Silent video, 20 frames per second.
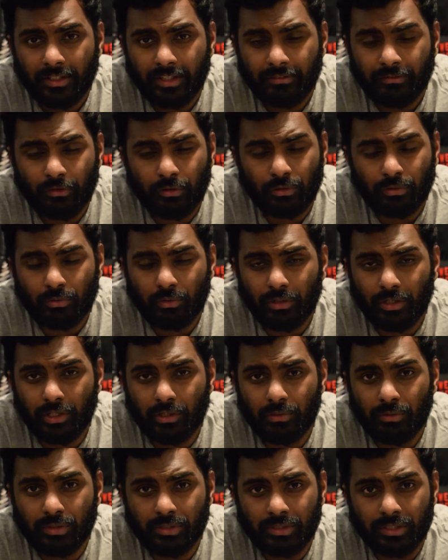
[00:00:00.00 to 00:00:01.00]
That fourth quarter,
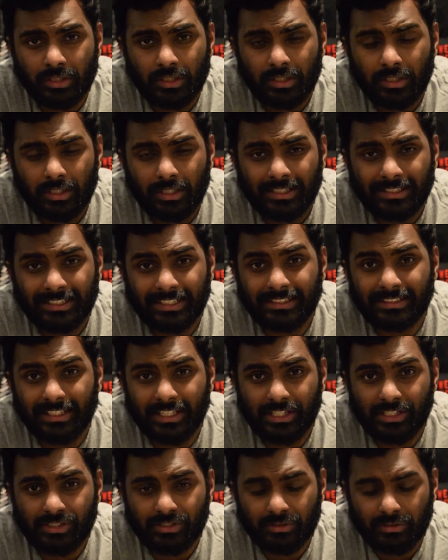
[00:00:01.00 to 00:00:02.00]
he was
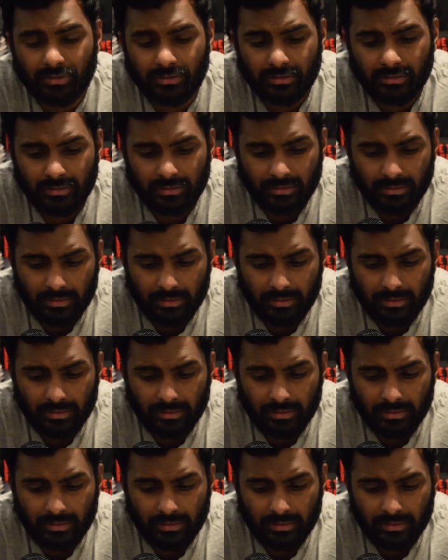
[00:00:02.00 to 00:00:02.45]
sensational.